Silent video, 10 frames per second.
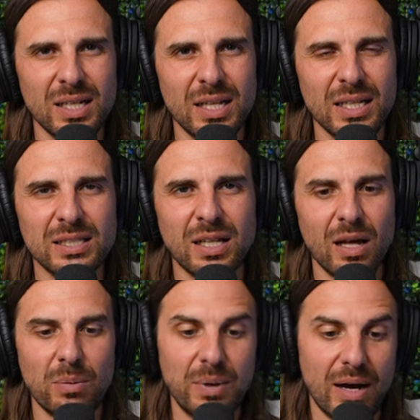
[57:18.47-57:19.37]
and this
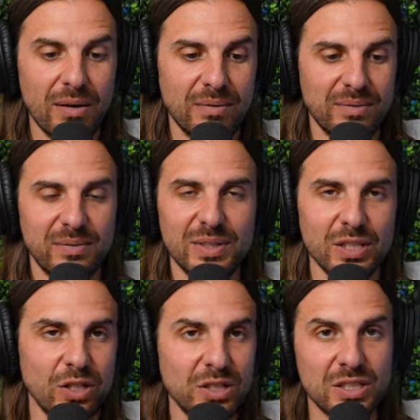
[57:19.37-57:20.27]
club got
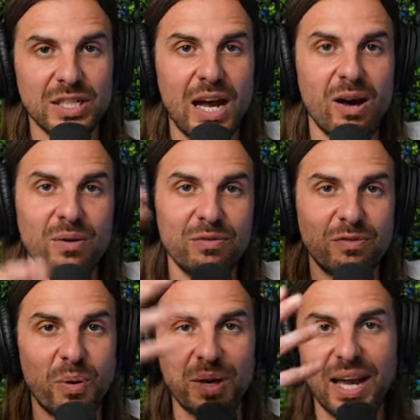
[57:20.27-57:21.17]
good sound,
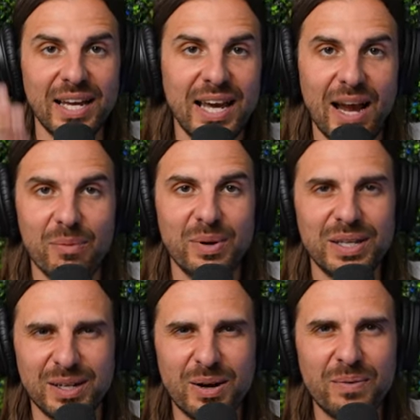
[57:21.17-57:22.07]
4K camera,
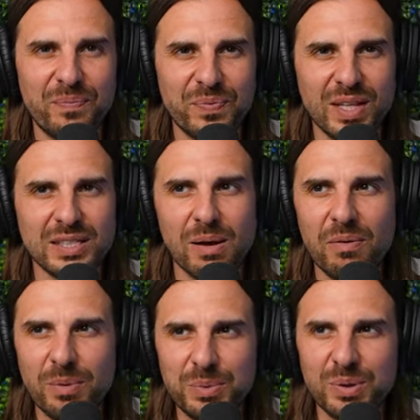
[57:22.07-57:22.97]
you know? Some
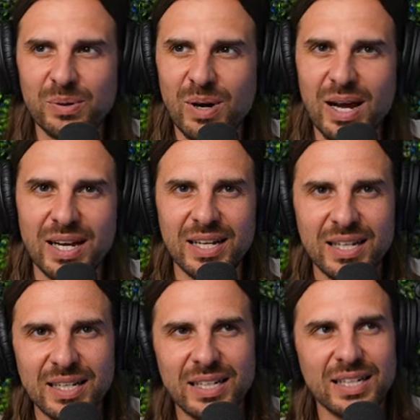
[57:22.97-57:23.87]
of them do it right.
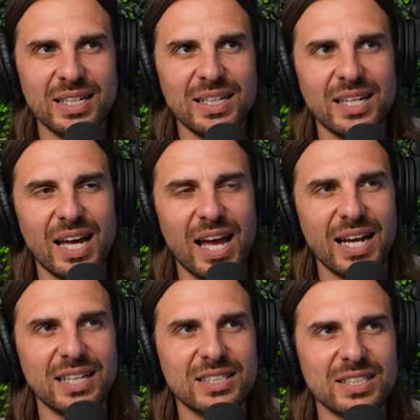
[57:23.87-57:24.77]

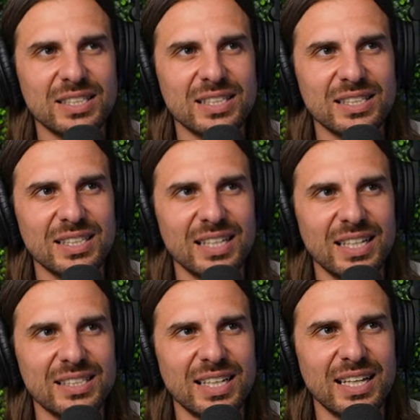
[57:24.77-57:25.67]
And it's just,
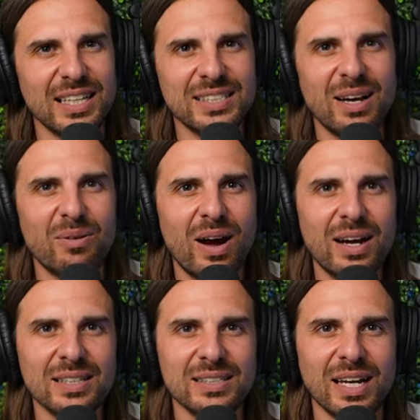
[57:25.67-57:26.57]
it's like, that's not
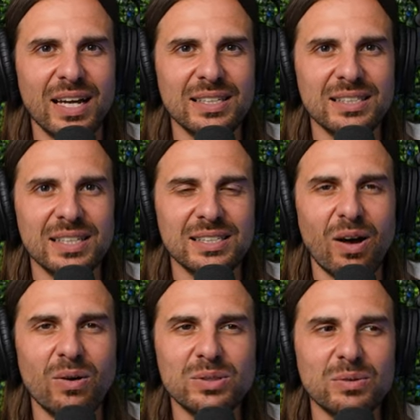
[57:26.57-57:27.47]
rocket science. It's
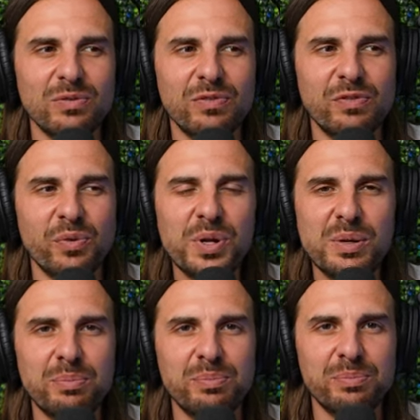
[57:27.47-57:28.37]
also
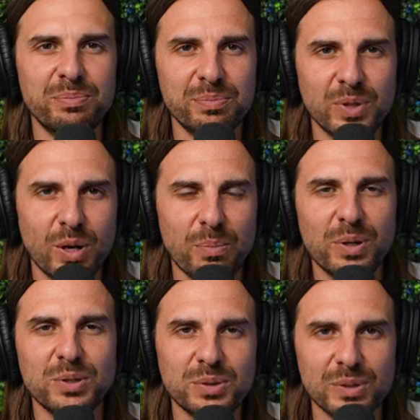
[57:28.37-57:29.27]
free
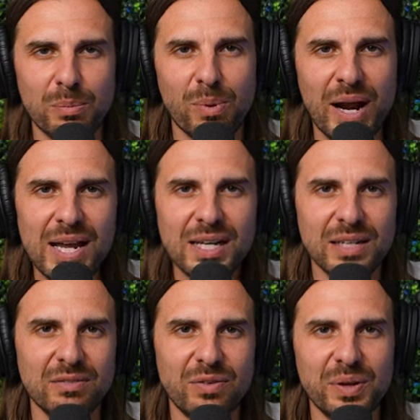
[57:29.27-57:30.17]
commercials and
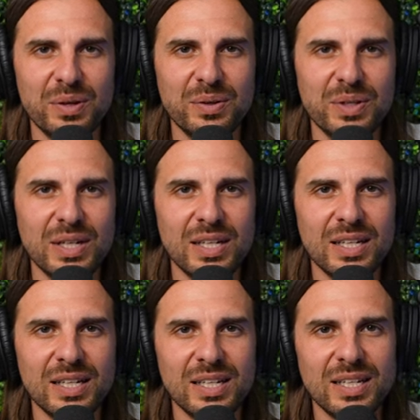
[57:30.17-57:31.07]
branding for you.
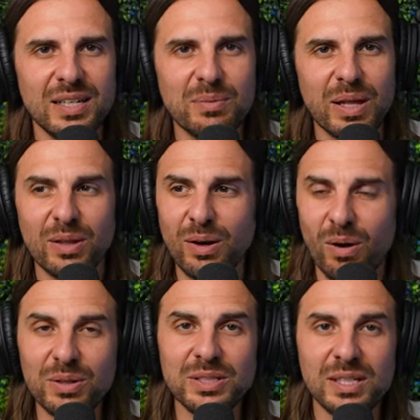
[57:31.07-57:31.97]
Like, look at
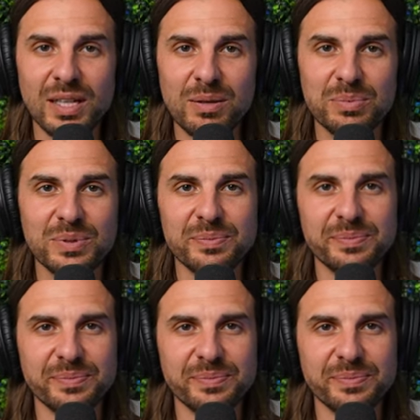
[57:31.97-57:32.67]
all these clips.